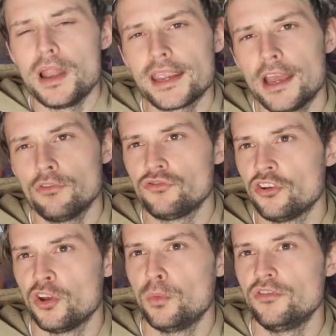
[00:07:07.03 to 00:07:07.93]
Blackout
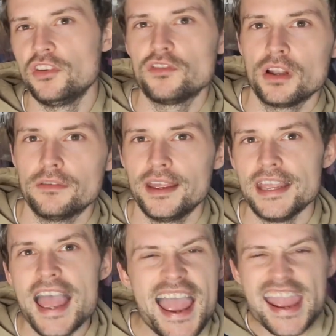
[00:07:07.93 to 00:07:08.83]
shirt, which is sort of
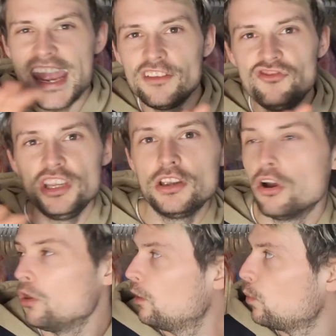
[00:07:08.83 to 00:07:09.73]
a edgy
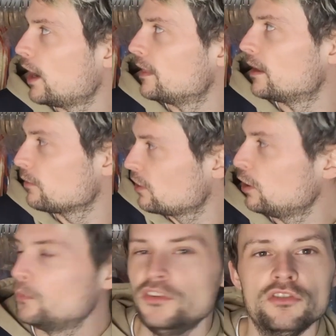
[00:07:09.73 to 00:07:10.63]
colorway that
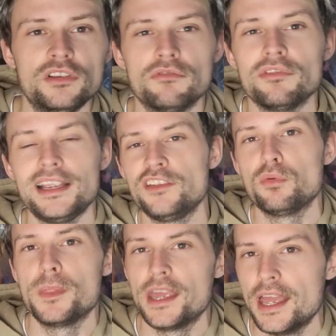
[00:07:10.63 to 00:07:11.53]
clubs usually
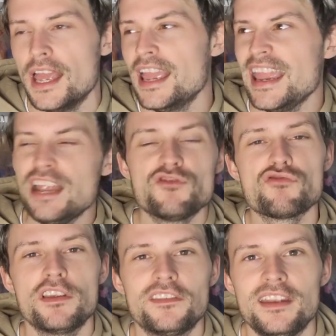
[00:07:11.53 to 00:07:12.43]
release when they're
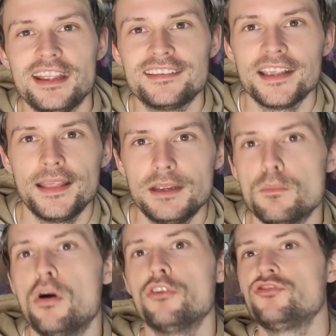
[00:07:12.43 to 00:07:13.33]
interested in selling
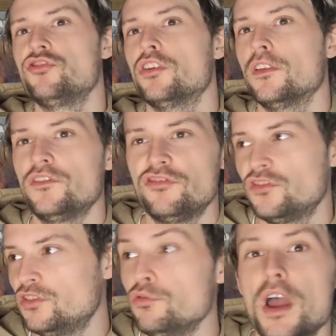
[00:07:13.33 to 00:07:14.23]
more shirts
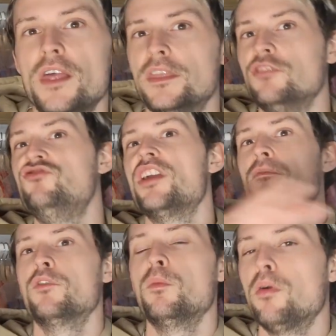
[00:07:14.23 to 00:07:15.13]
just to the
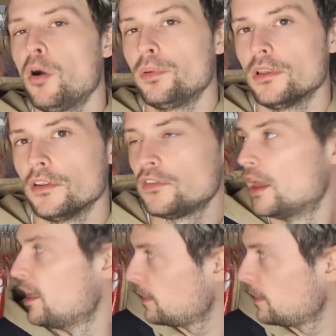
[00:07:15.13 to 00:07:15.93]
general populace.